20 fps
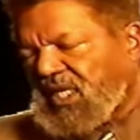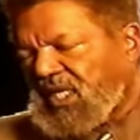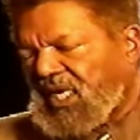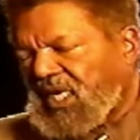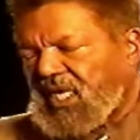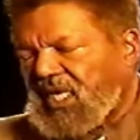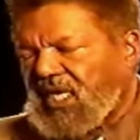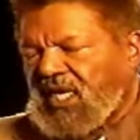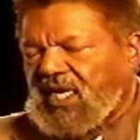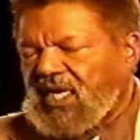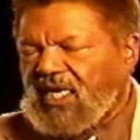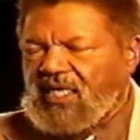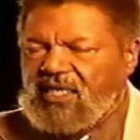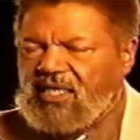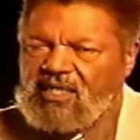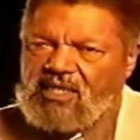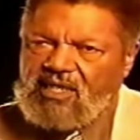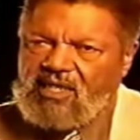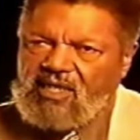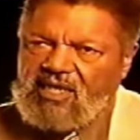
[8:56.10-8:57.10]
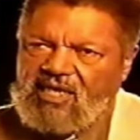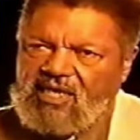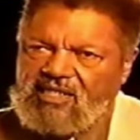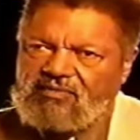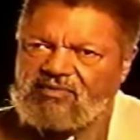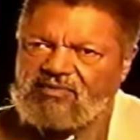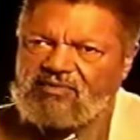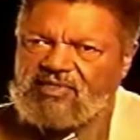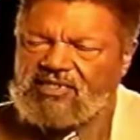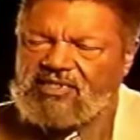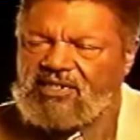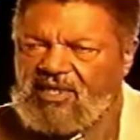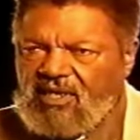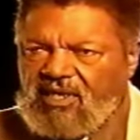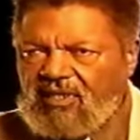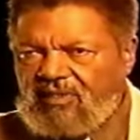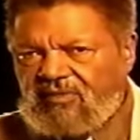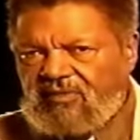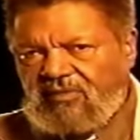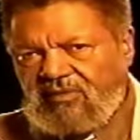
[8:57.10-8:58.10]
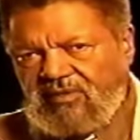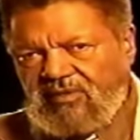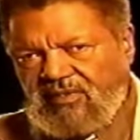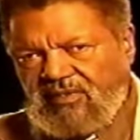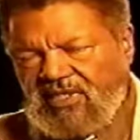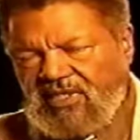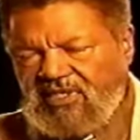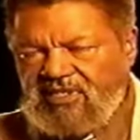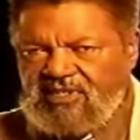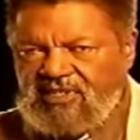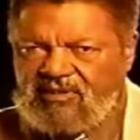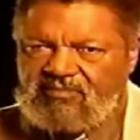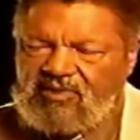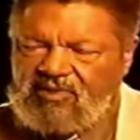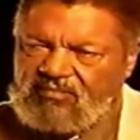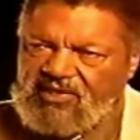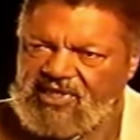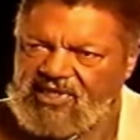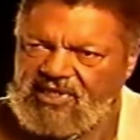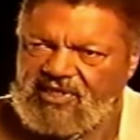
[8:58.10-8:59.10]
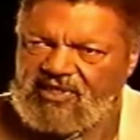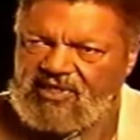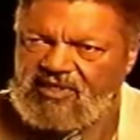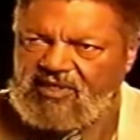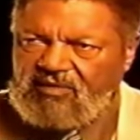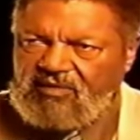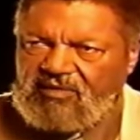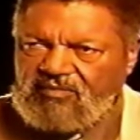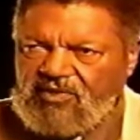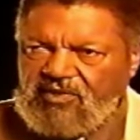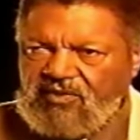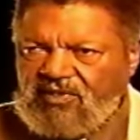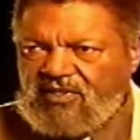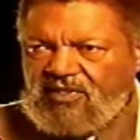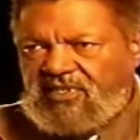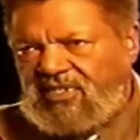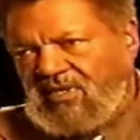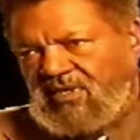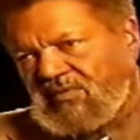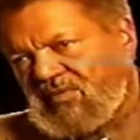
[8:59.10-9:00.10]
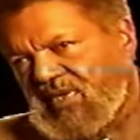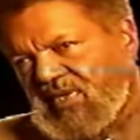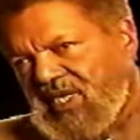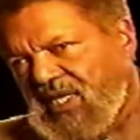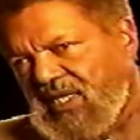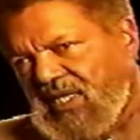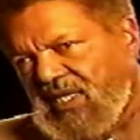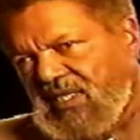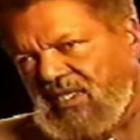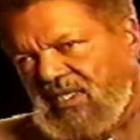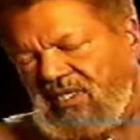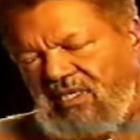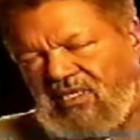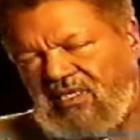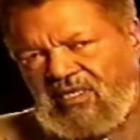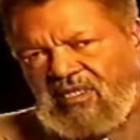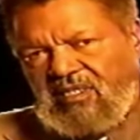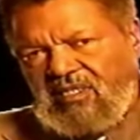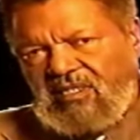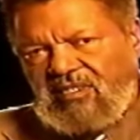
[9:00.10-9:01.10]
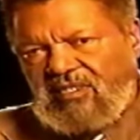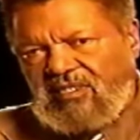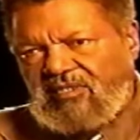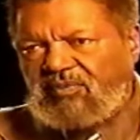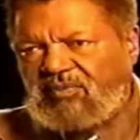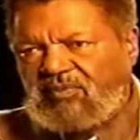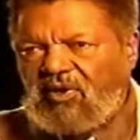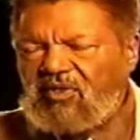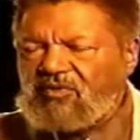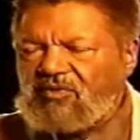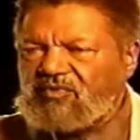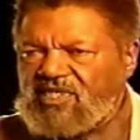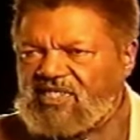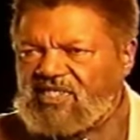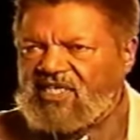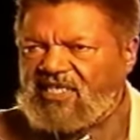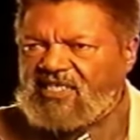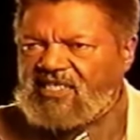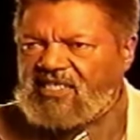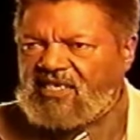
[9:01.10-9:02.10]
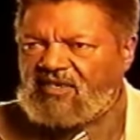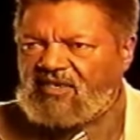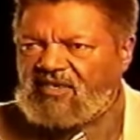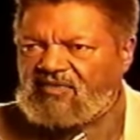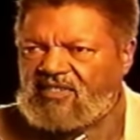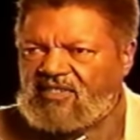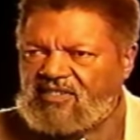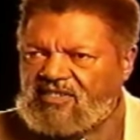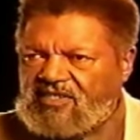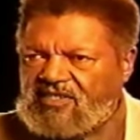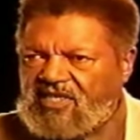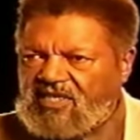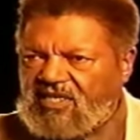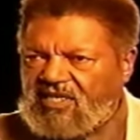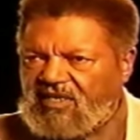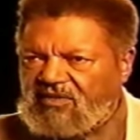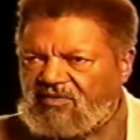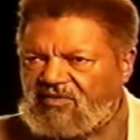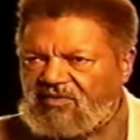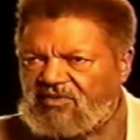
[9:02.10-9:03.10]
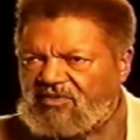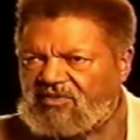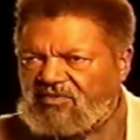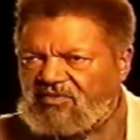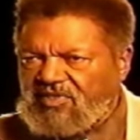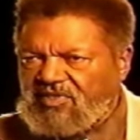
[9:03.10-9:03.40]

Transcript: And uh, as a result, then some of the men in the community said, well, uh, suppose we take care of this. They're not going to do